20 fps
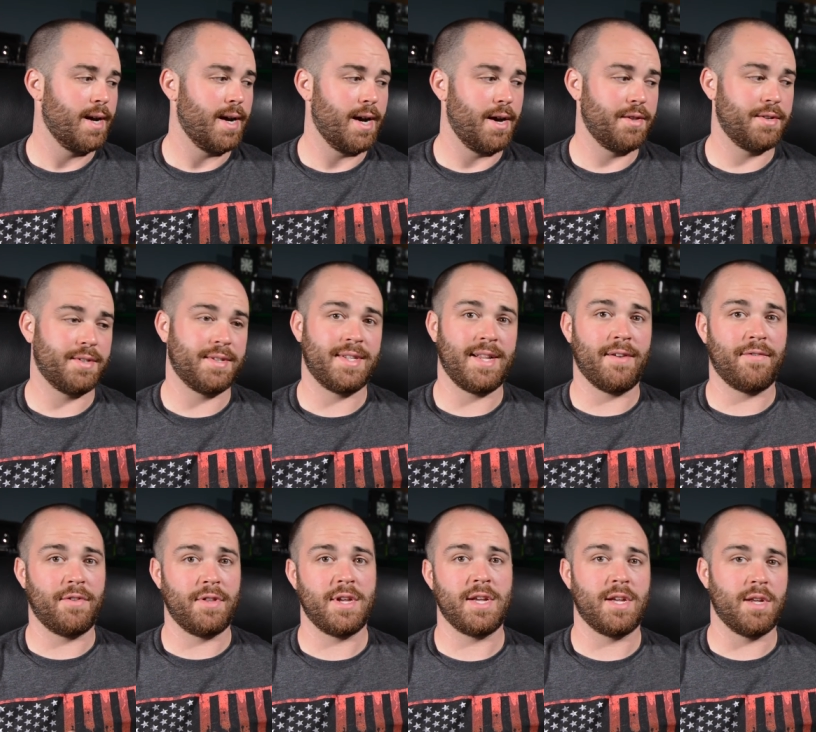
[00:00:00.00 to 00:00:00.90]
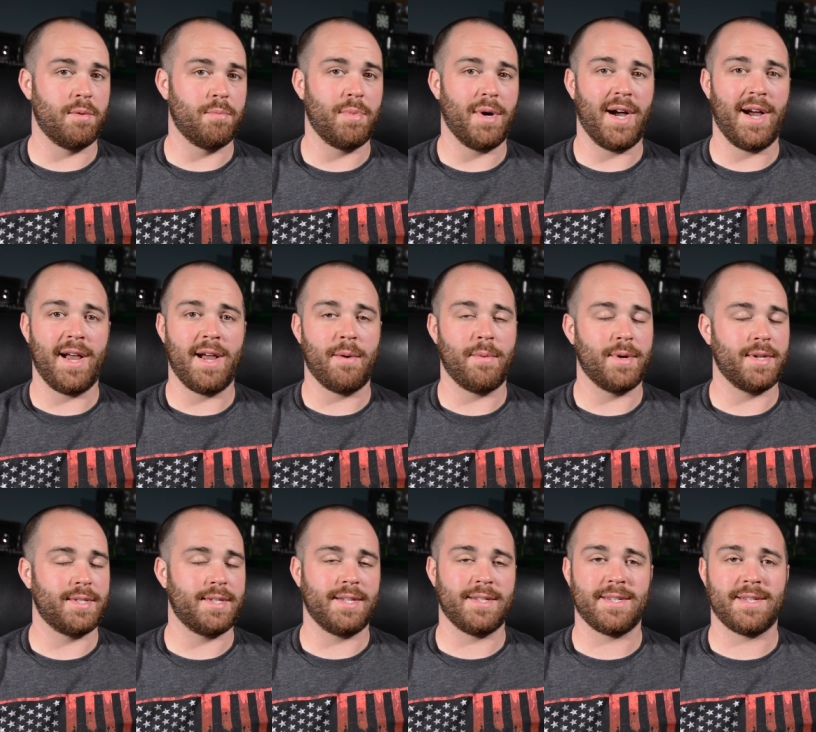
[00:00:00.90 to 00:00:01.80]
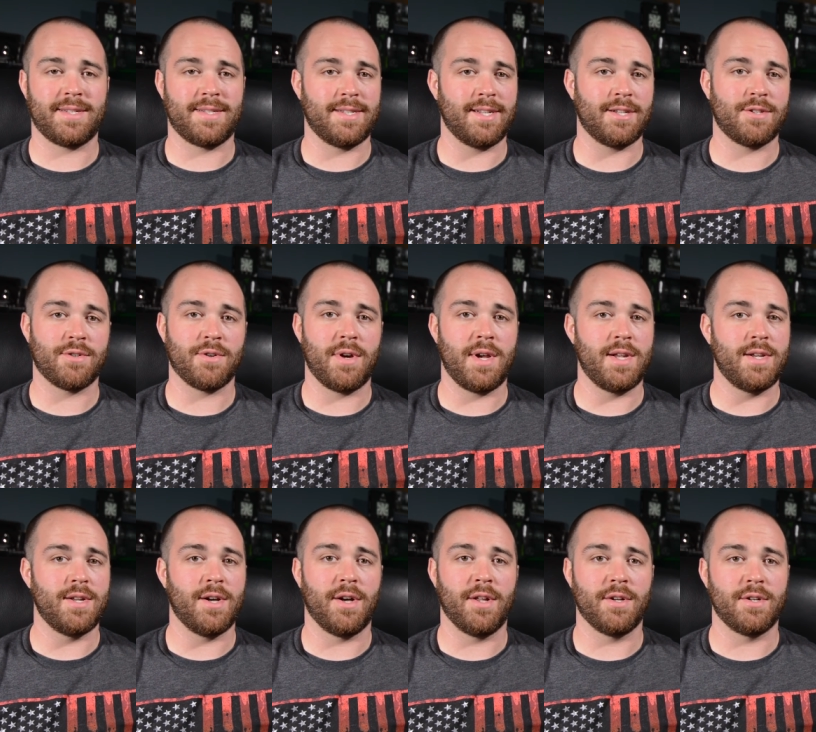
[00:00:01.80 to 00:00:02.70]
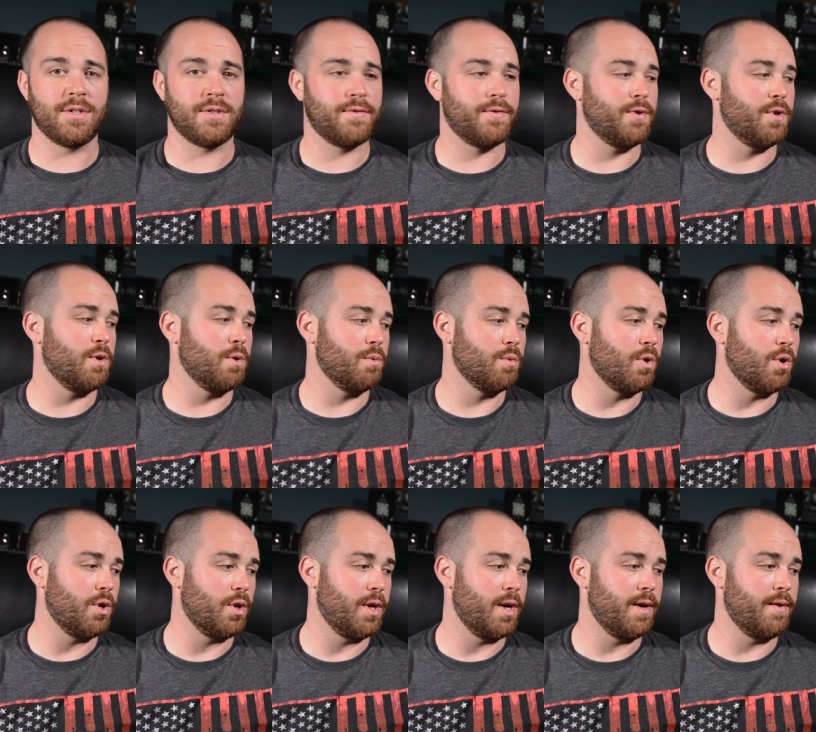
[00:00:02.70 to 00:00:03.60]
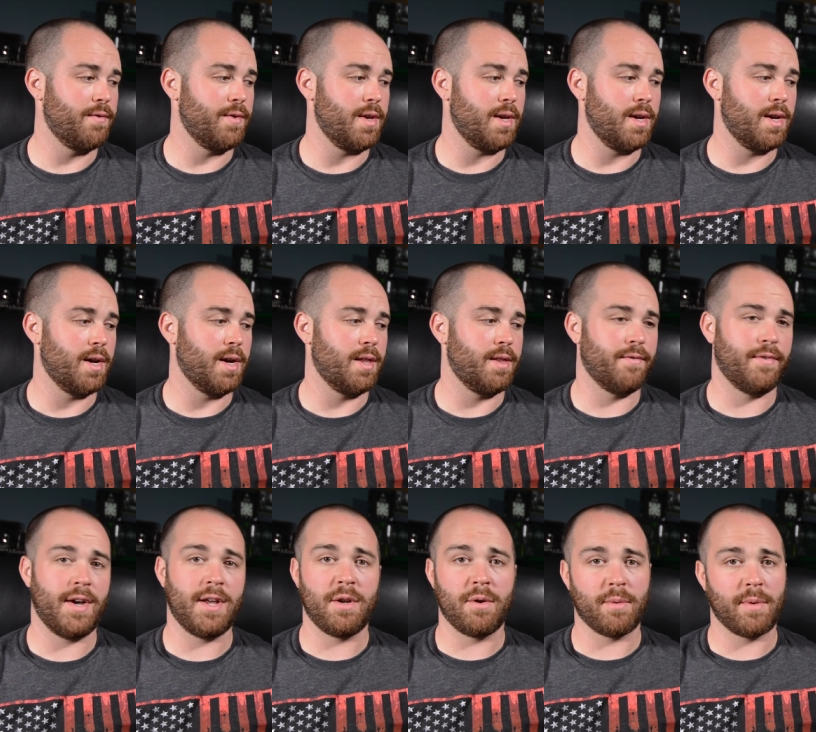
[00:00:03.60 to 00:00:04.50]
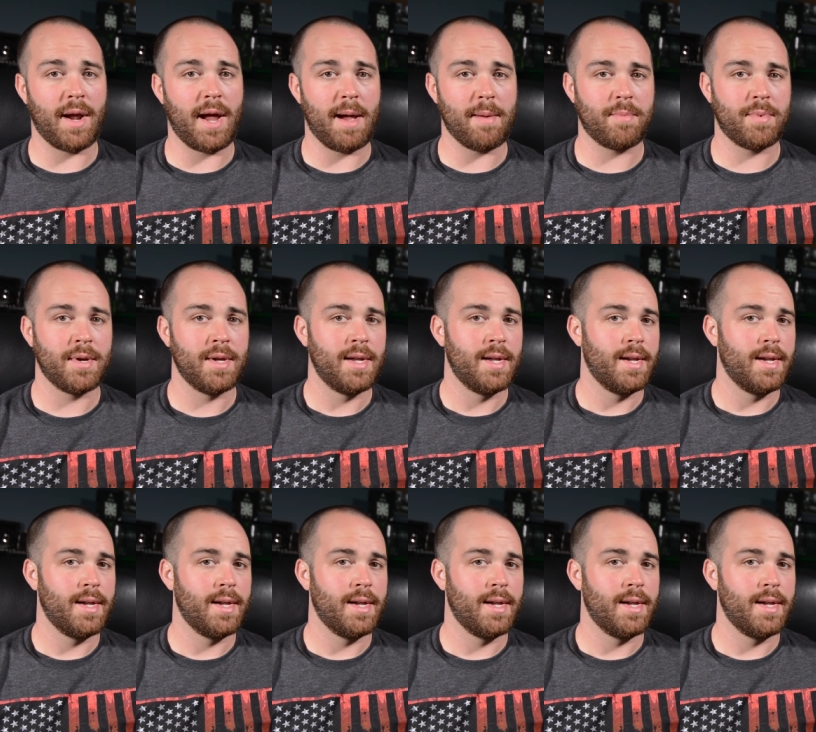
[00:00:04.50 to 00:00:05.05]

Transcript: uh, this is definitely a good buy. I want to say it's like 6 or $8 for a roll of the, uh, the vinyl wrap.